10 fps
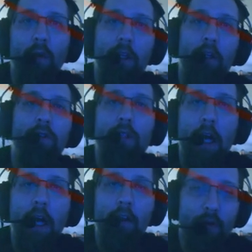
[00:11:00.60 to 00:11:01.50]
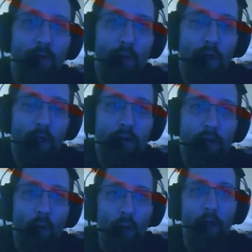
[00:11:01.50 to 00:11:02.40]
when you say those
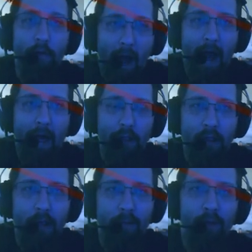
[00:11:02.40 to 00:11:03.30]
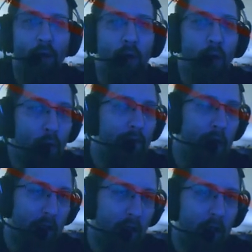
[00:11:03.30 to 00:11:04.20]
words would have actually
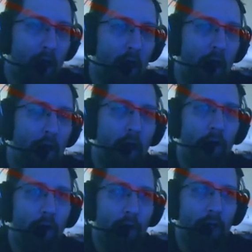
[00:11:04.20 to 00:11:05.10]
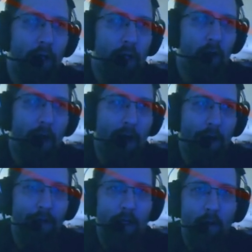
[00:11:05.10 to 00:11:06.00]
proven not only that you
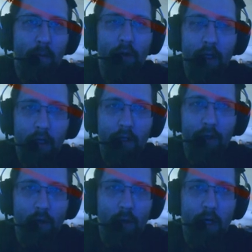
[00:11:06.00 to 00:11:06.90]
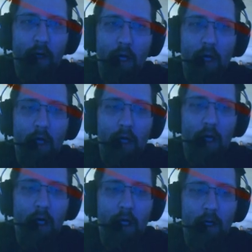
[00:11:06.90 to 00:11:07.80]
had the ability to do it,
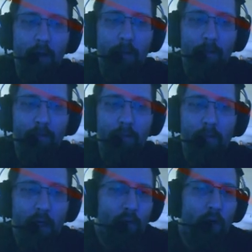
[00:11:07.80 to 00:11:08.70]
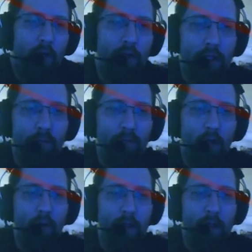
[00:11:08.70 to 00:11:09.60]
um, but weren't just
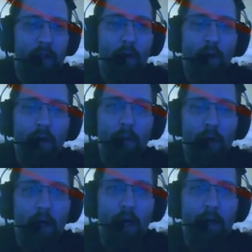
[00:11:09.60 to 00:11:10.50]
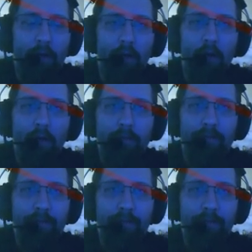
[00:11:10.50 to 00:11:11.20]
blowing smoke up our ass still.